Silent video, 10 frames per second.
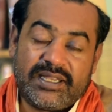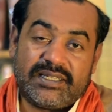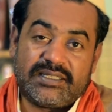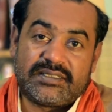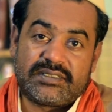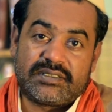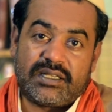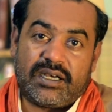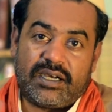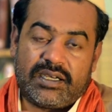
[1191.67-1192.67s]
is
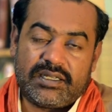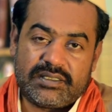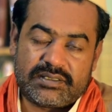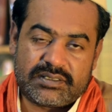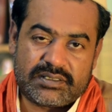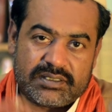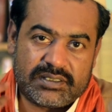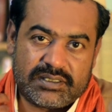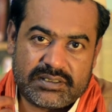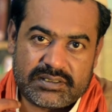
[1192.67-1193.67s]
the highest
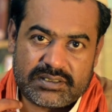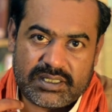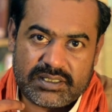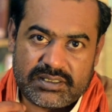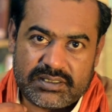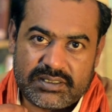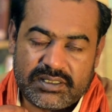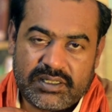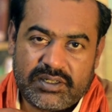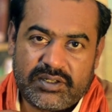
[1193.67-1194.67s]
standard
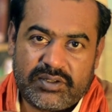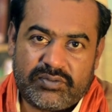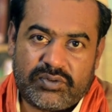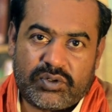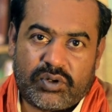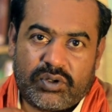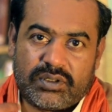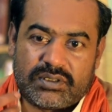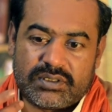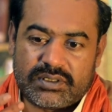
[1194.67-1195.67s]
for
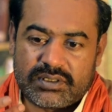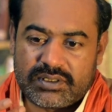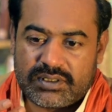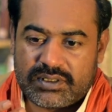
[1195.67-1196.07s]
all the